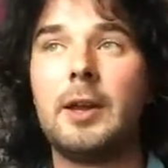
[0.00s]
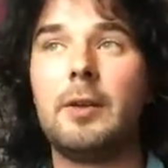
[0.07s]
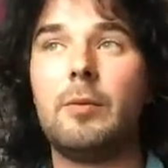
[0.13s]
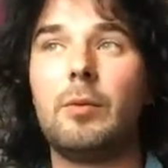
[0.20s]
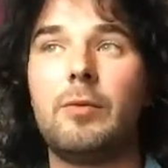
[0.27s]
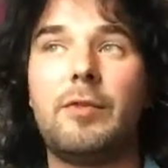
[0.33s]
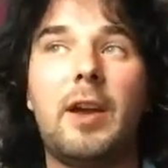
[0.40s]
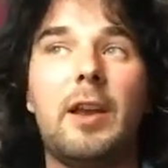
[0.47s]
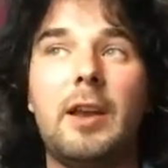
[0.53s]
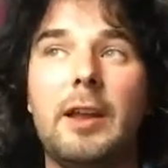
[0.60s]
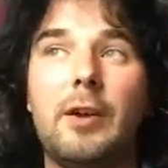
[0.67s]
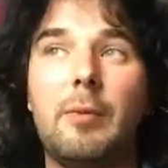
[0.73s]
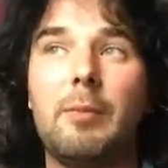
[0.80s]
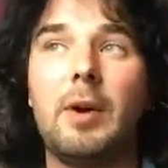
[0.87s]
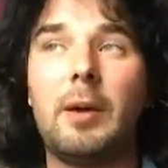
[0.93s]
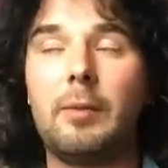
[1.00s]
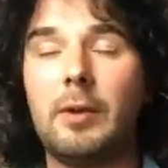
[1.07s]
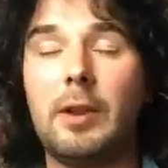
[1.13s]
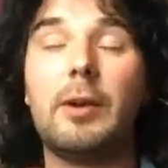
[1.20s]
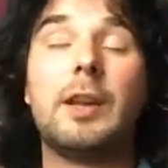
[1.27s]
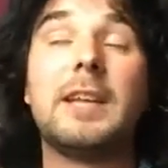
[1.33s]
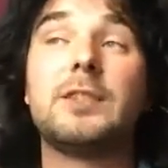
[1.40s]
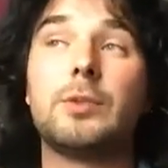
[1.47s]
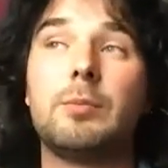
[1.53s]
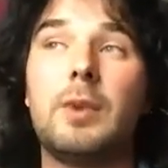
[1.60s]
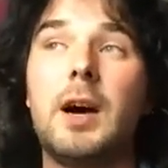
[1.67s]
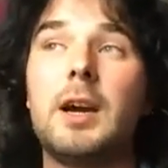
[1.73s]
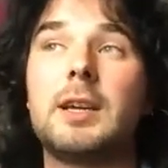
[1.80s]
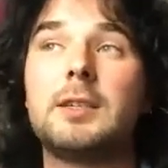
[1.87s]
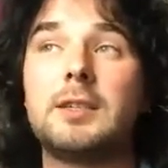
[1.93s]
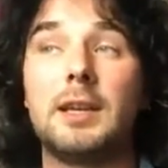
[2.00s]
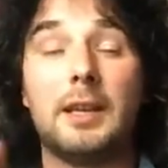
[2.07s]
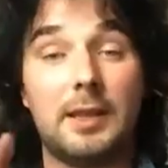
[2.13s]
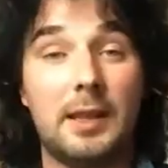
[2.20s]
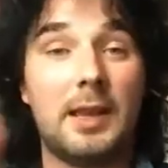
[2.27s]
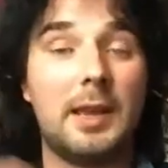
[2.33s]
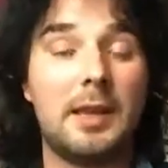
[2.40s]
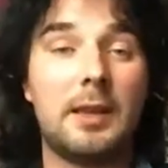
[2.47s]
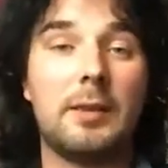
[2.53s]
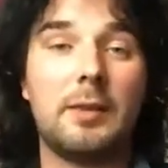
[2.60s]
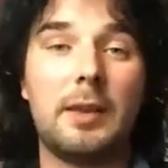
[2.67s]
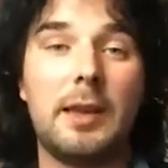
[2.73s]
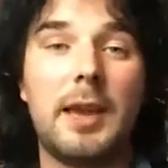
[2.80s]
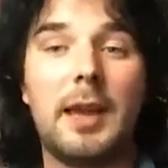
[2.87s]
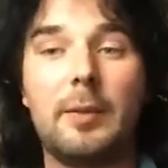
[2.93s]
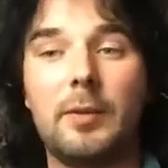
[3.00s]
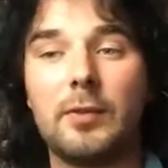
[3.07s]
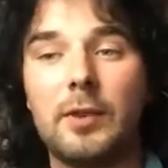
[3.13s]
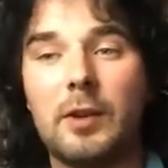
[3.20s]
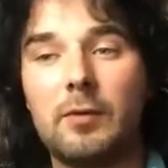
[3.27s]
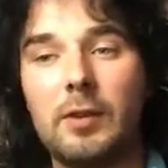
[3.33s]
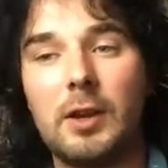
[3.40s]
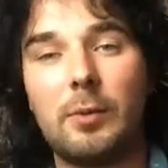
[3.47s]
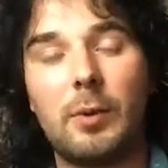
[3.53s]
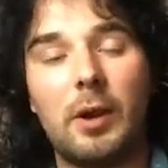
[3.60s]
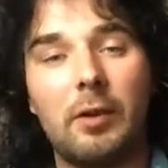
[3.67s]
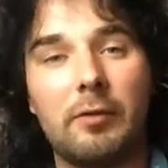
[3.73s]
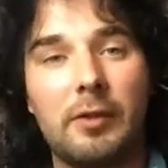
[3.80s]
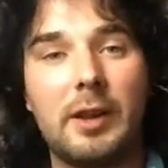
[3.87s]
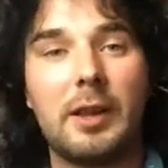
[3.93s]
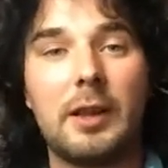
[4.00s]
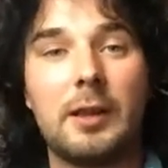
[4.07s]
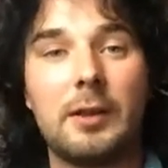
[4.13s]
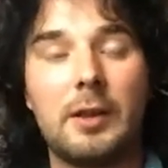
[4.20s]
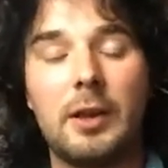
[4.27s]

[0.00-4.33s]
with very little marketing, the game has done really well already.